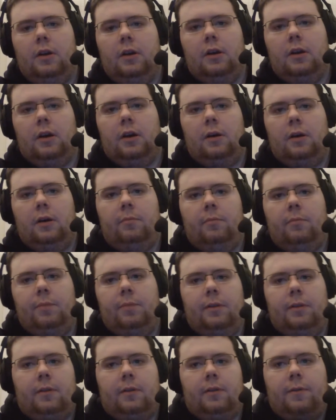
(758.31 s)
But
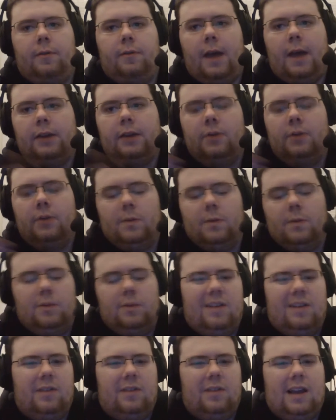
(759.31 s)
the factions were
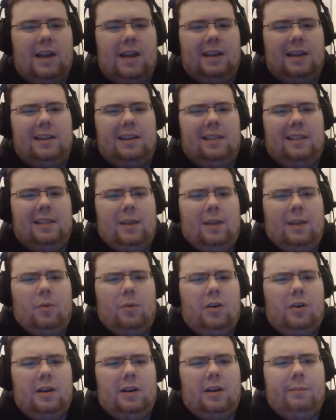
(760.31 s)
never they
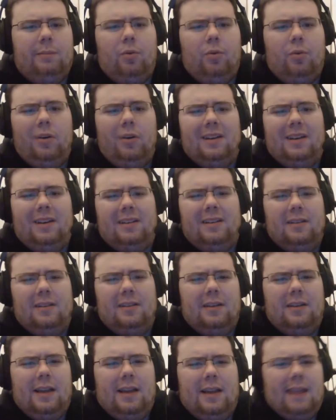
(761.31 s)
weren't important.
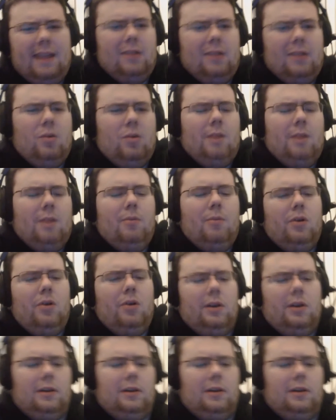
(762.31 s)
Again, they weren't important.